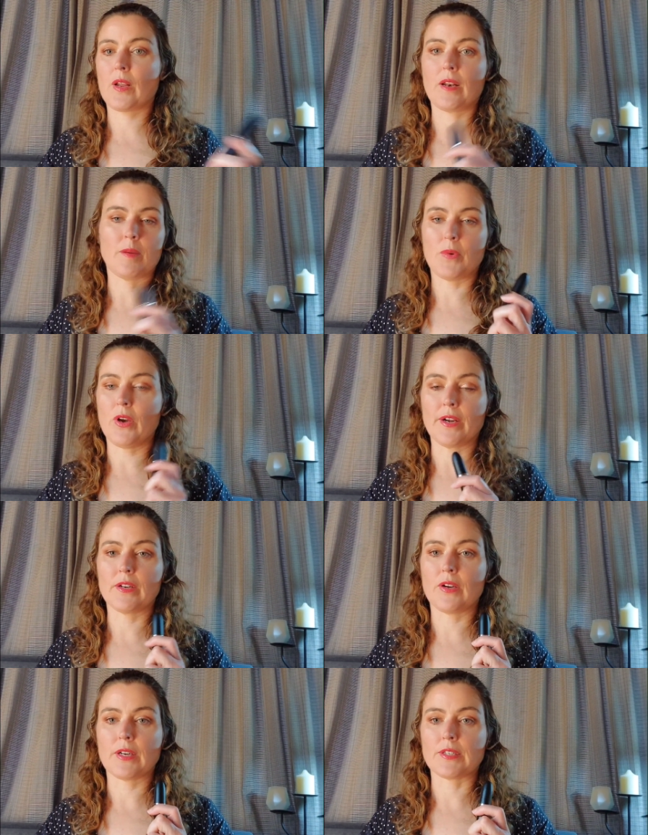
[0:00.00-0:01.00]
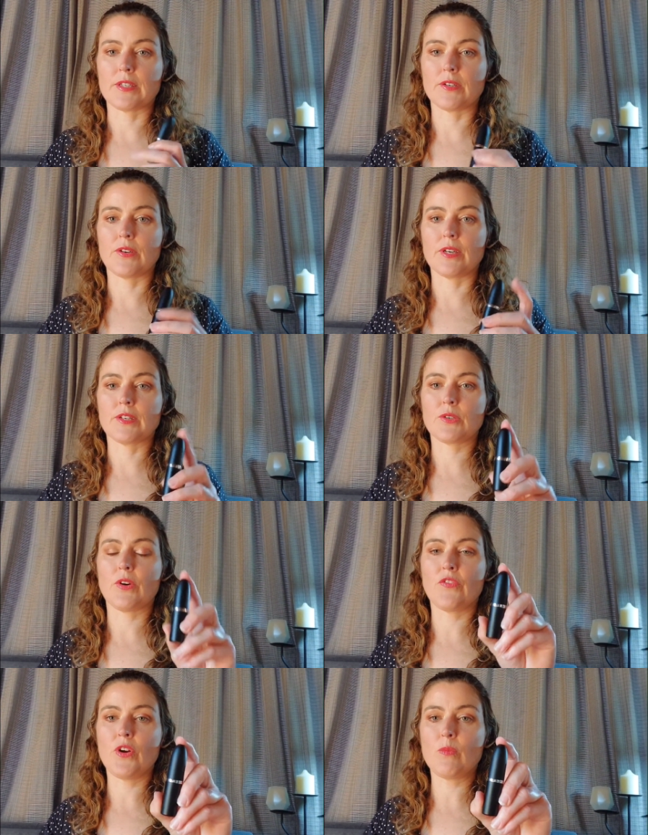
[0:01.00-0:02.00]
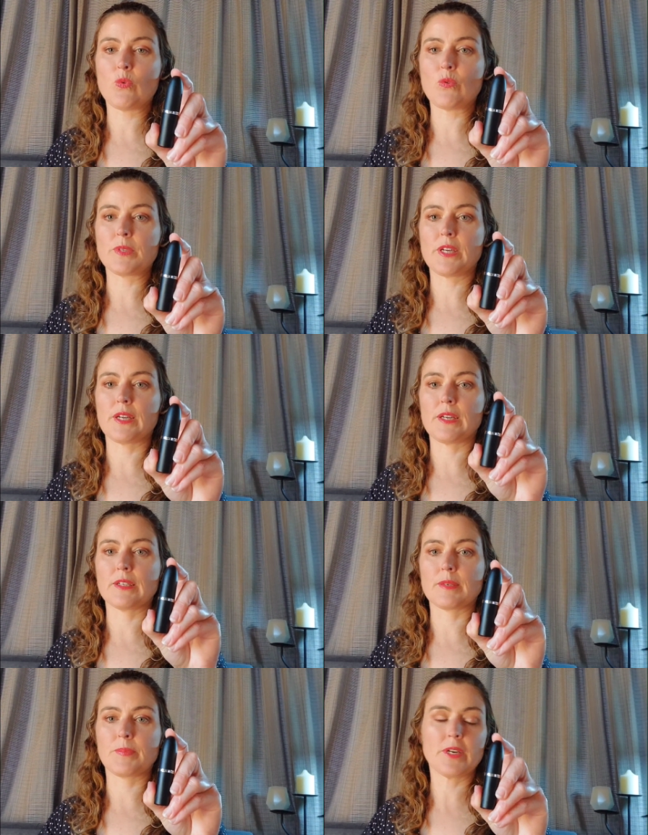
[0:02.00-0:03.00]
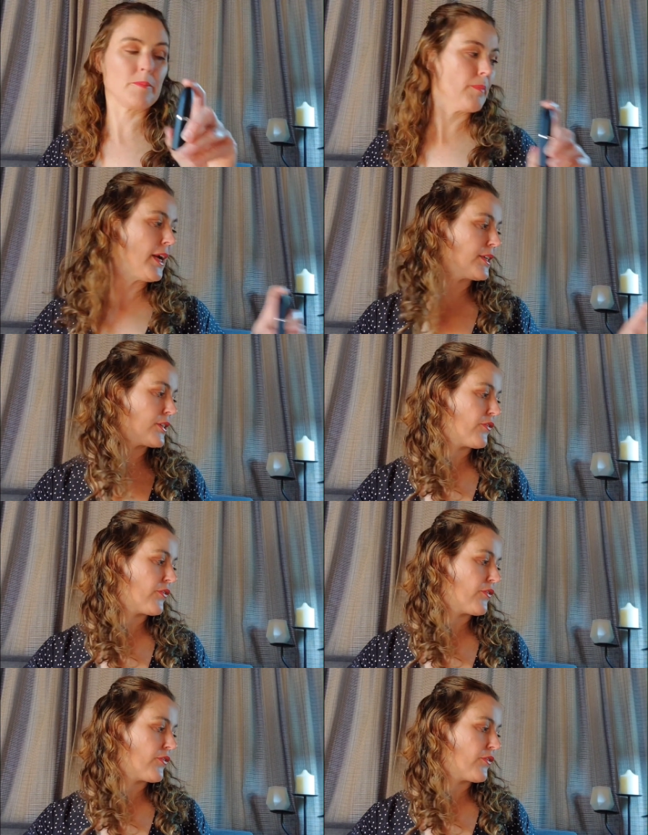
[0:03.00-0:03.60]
lip liner like I said earlier. So I find Warm Teddy is a better match